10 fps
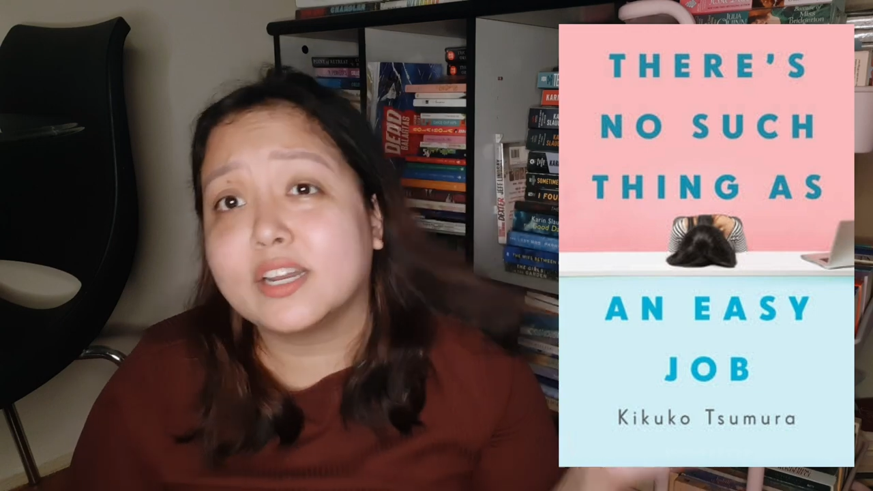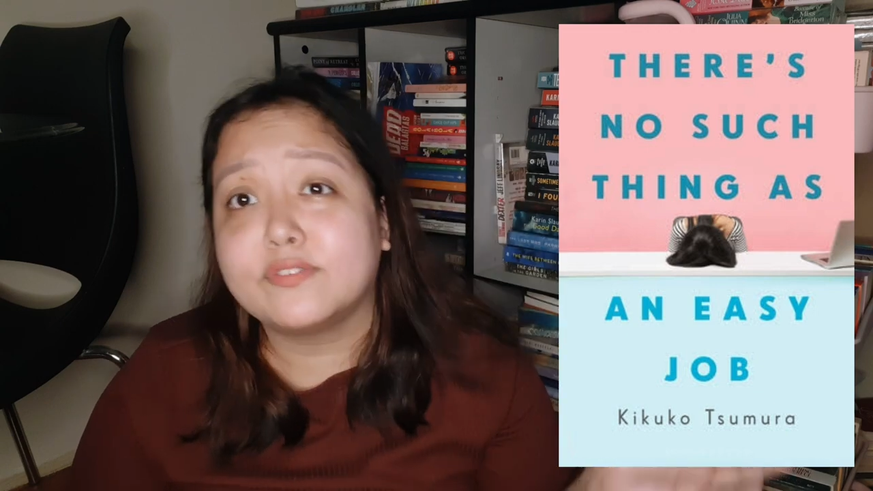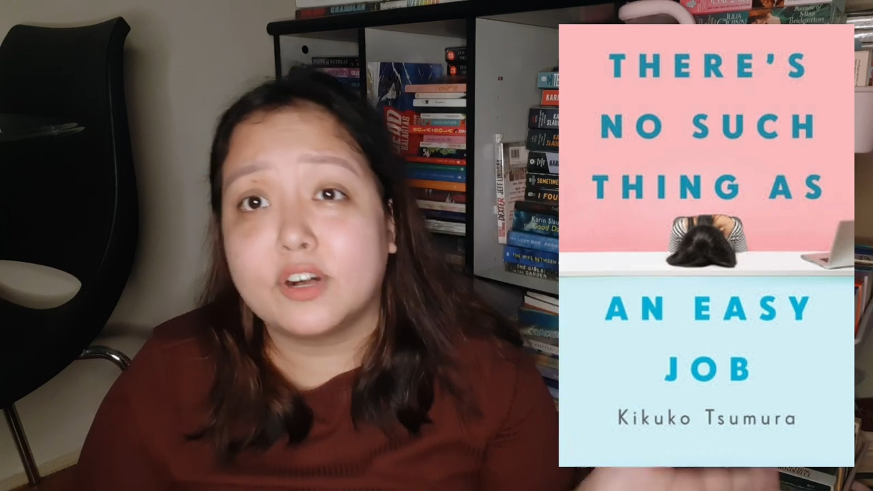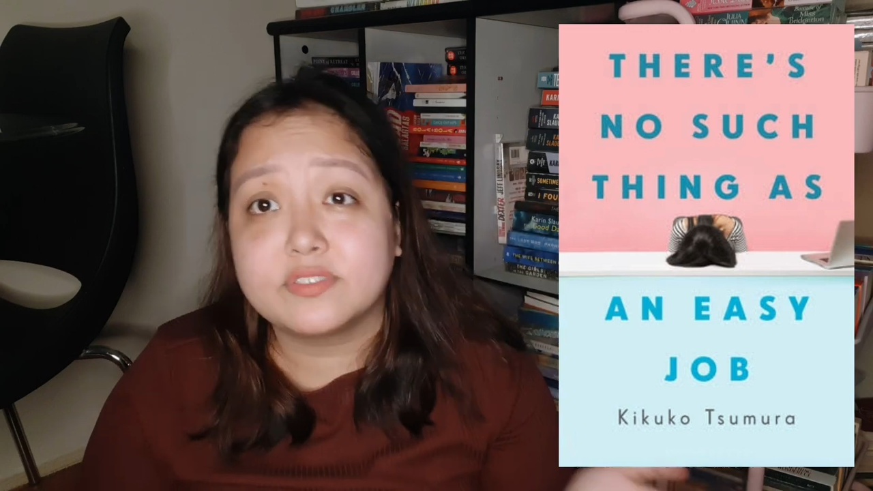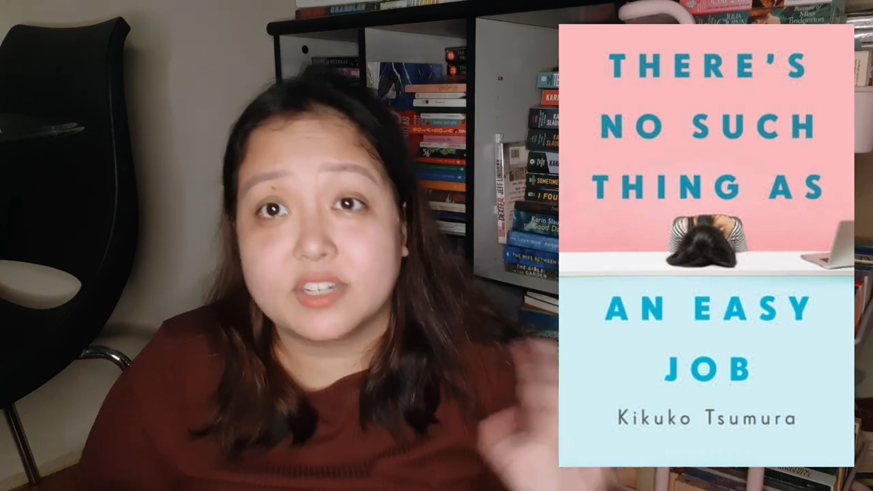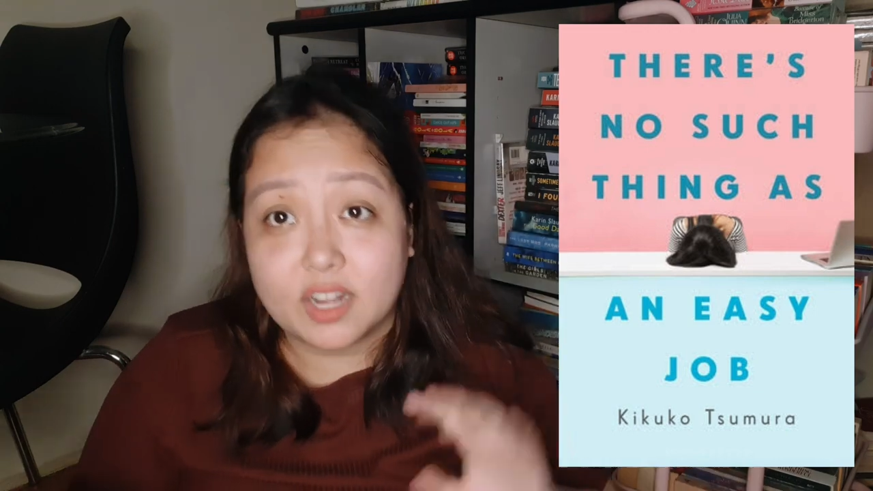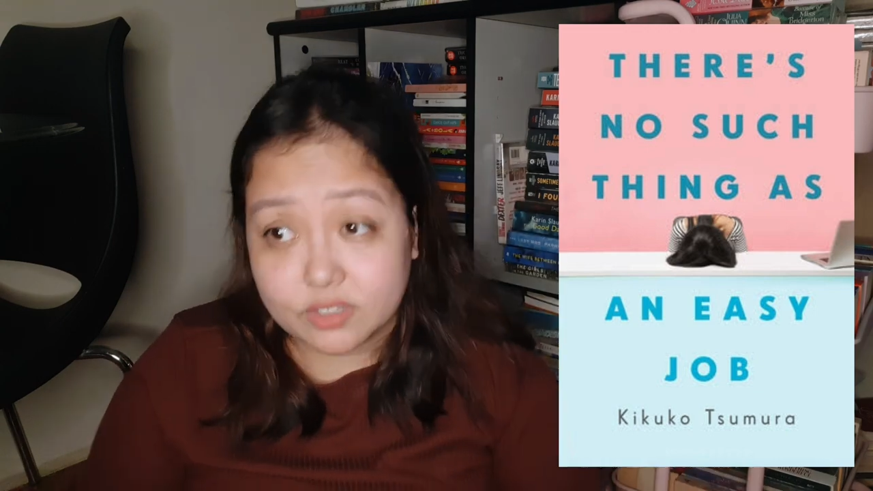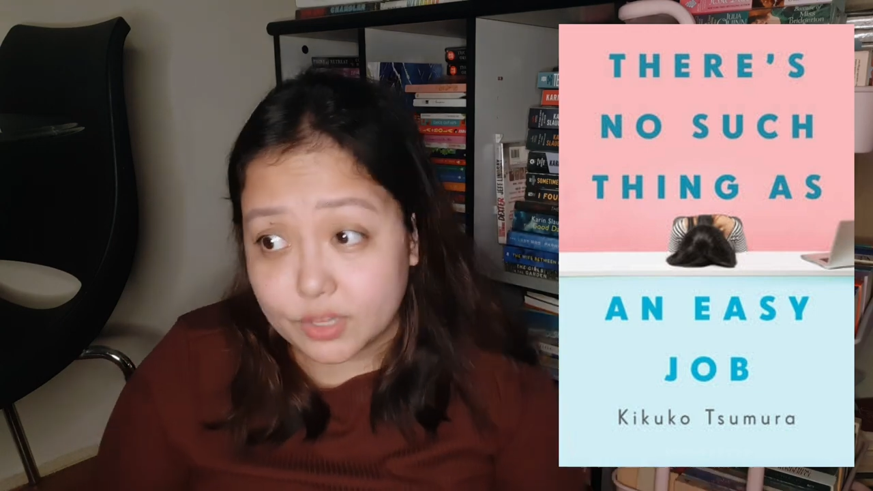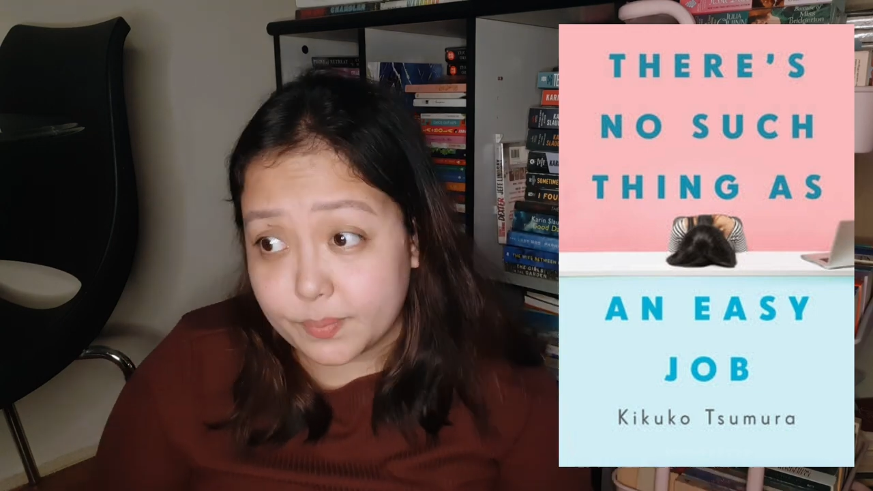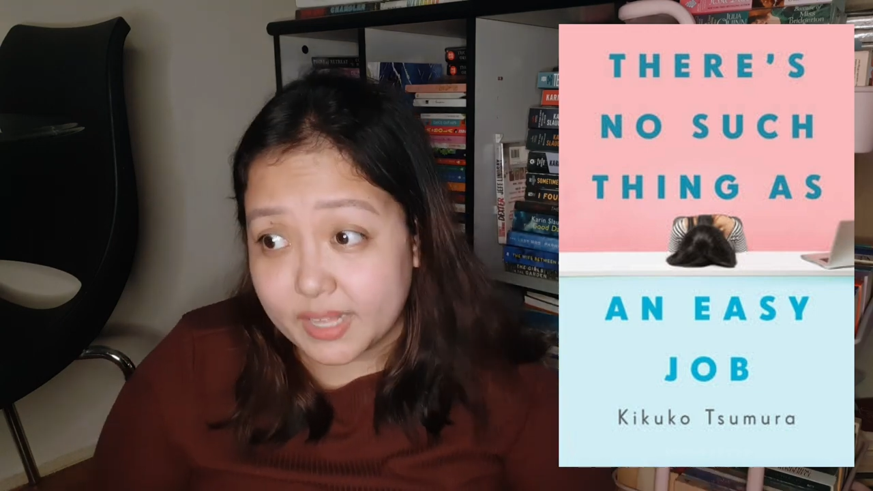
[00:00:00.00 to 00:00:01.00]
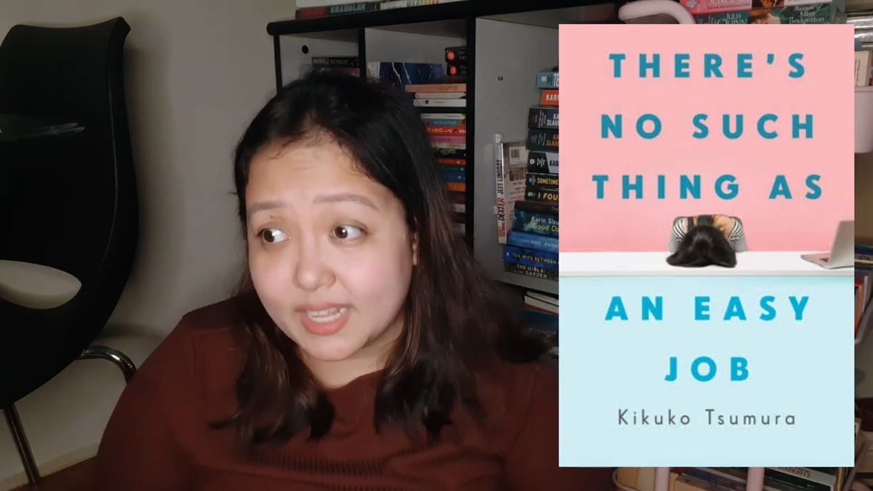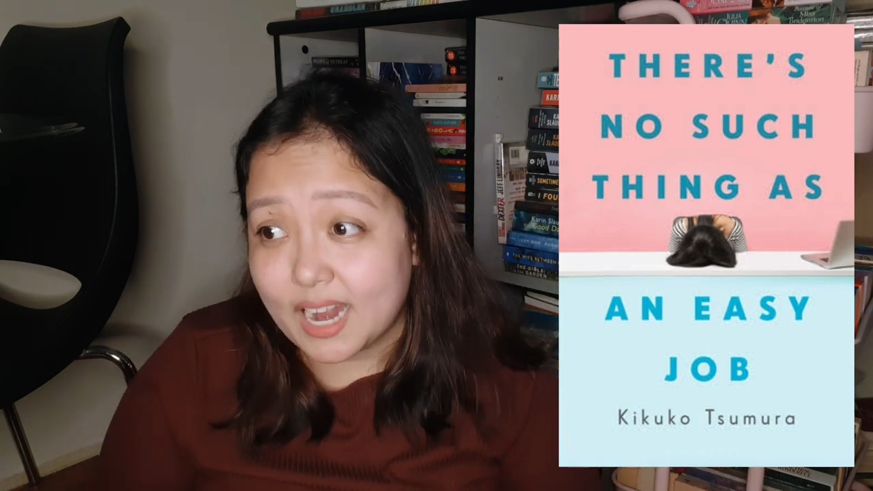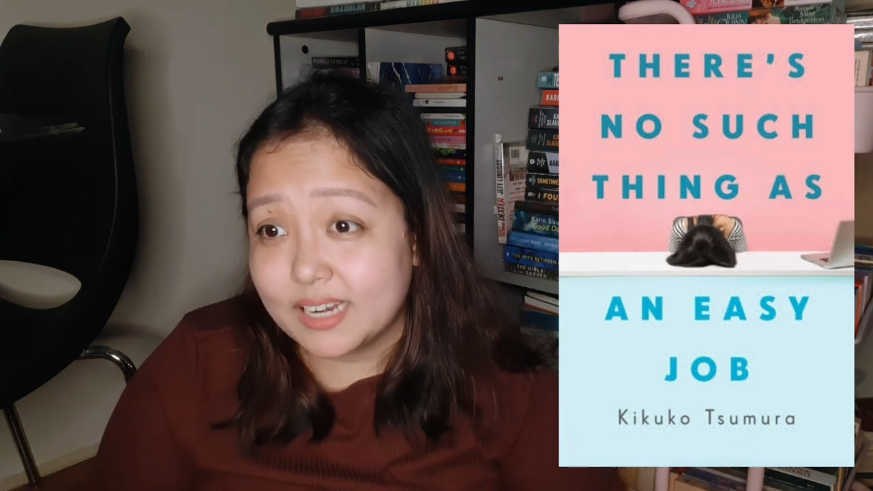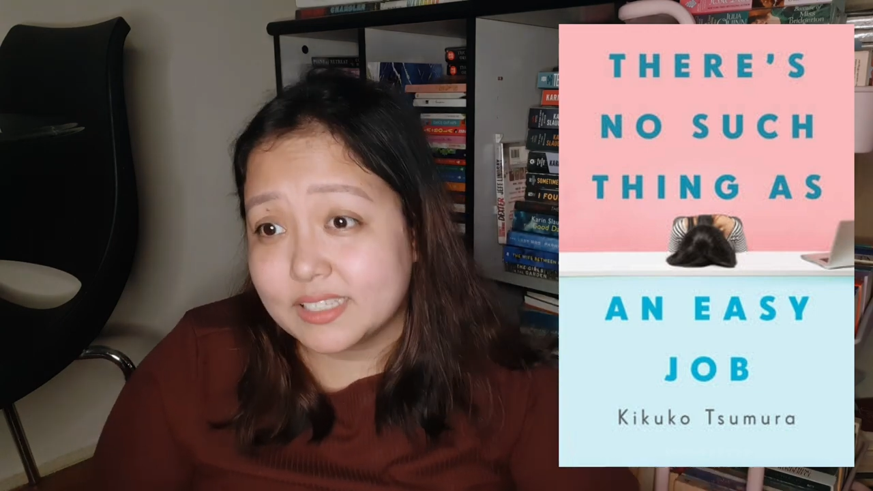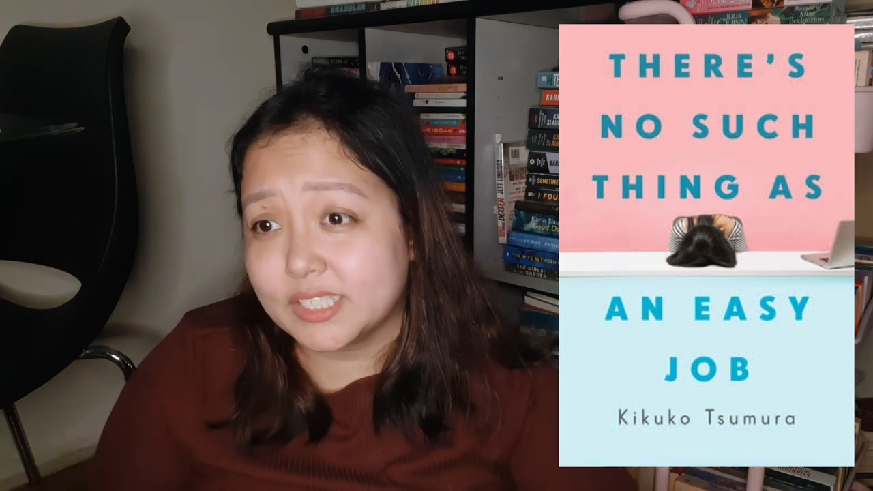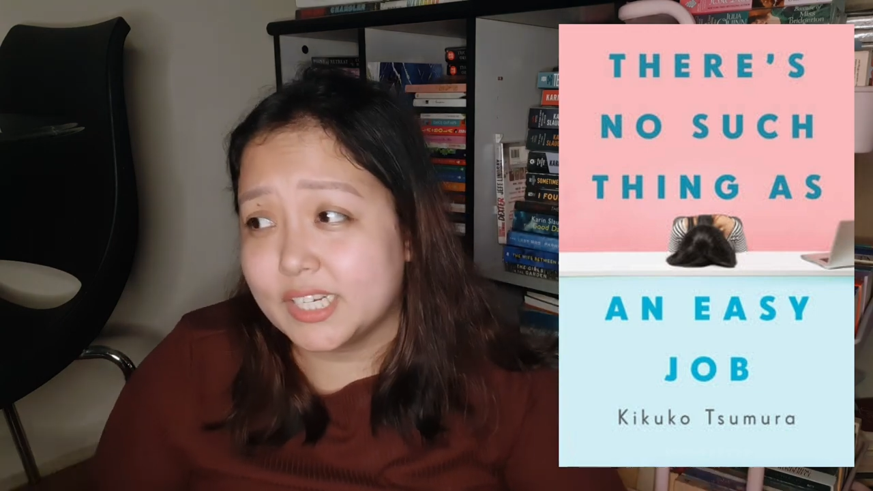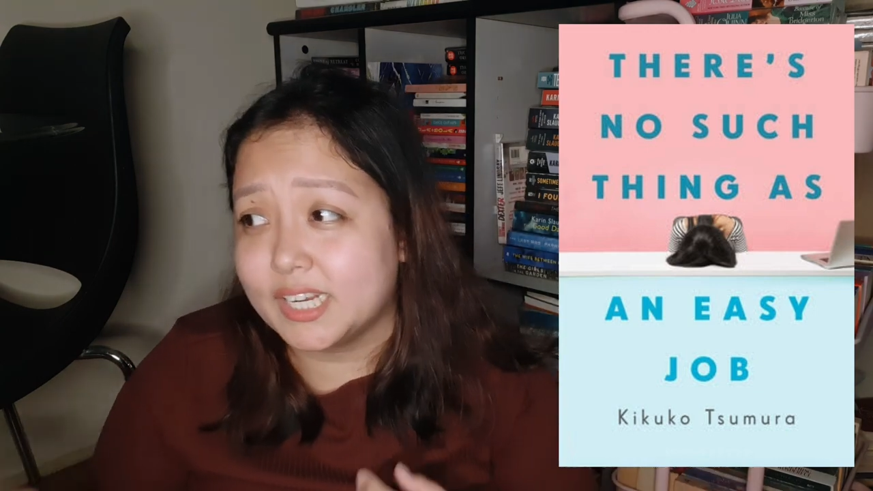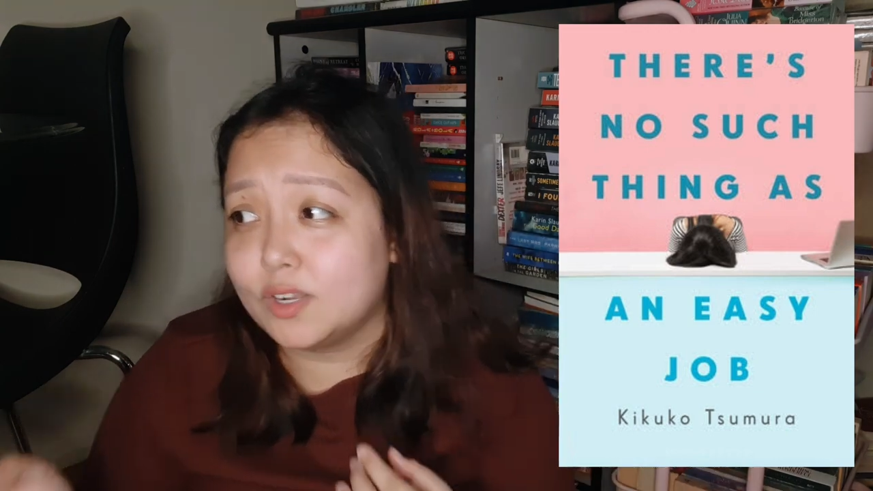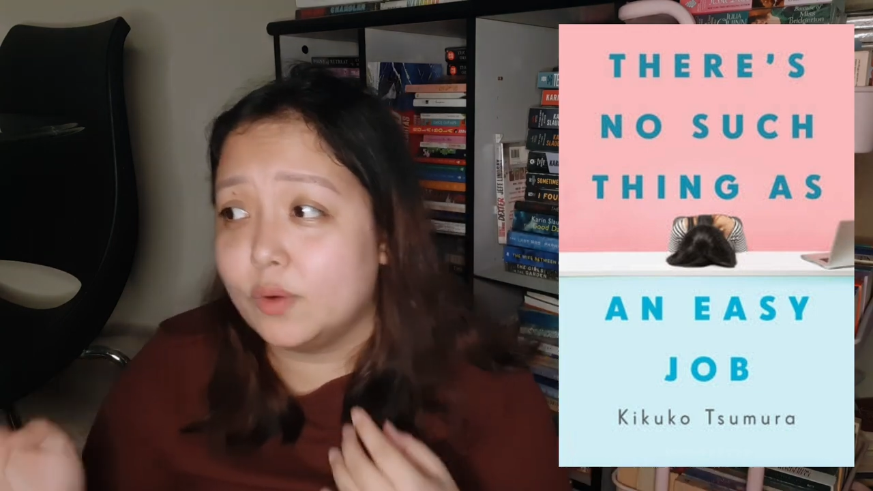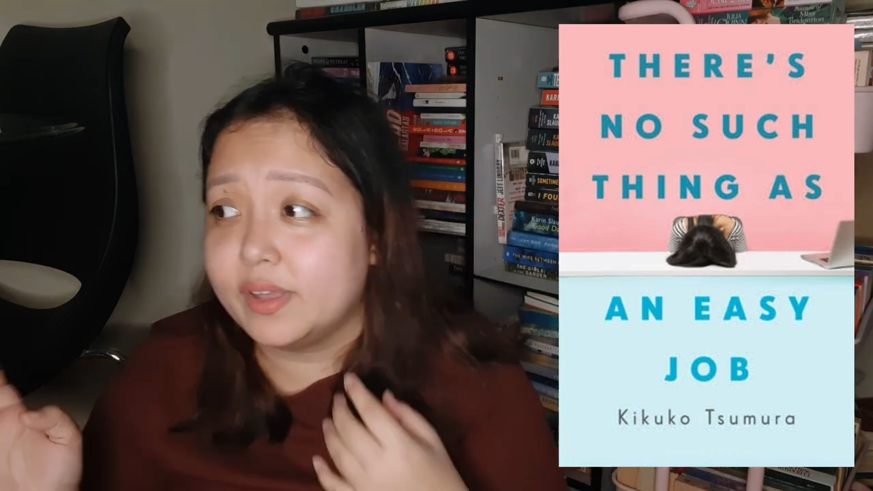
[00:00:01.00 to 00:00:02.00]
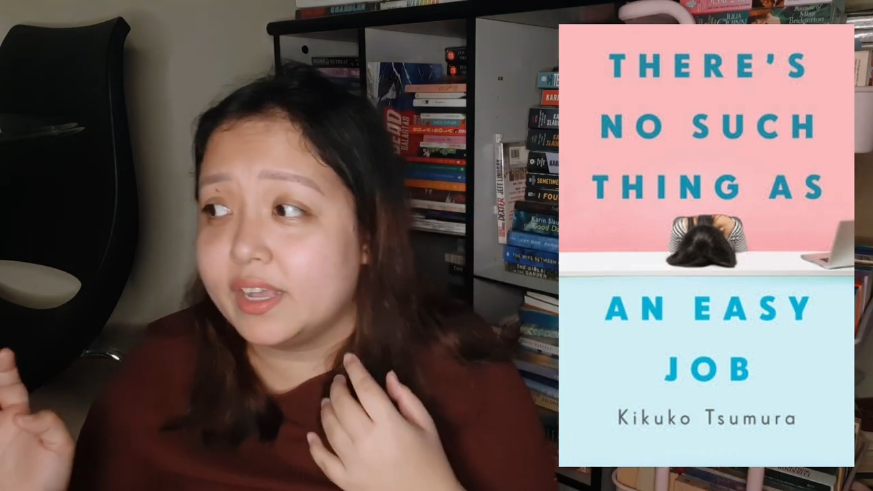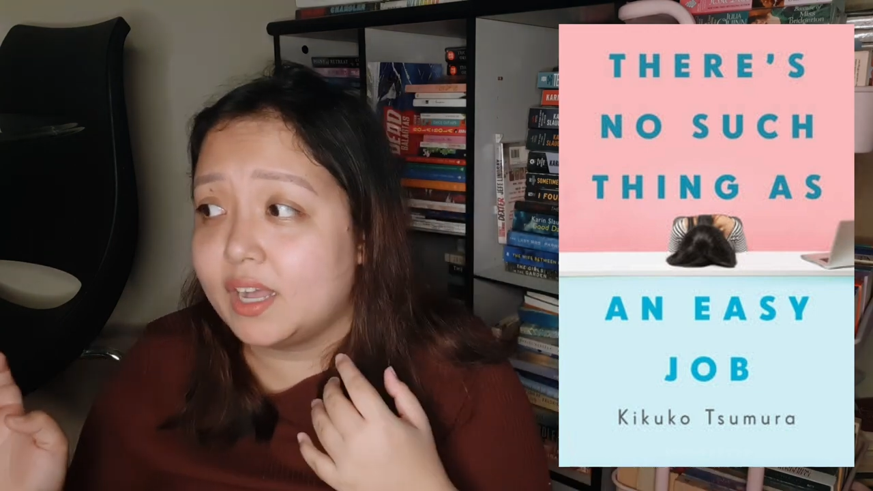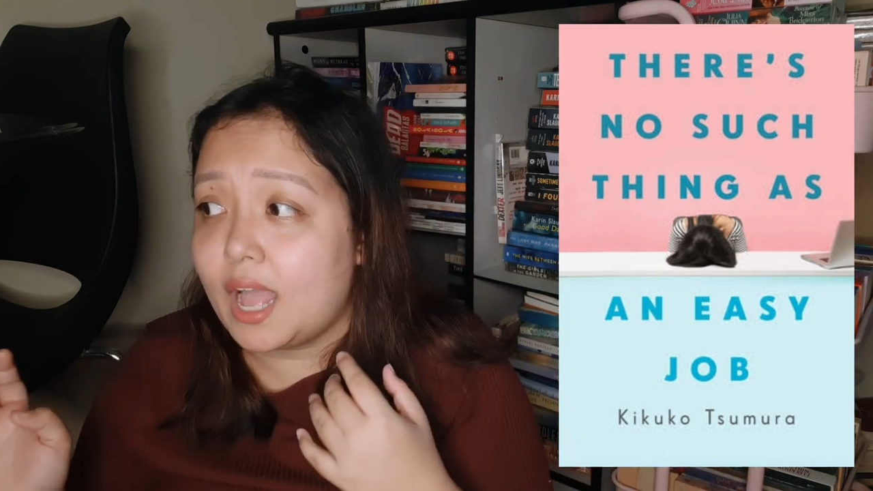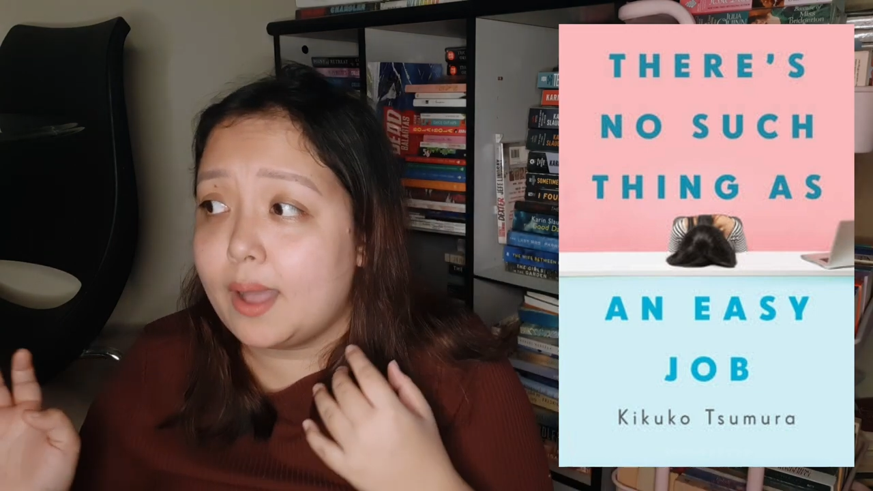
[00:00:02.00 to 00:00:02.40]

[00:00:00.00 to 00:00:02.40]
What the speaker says: revolves around the main character going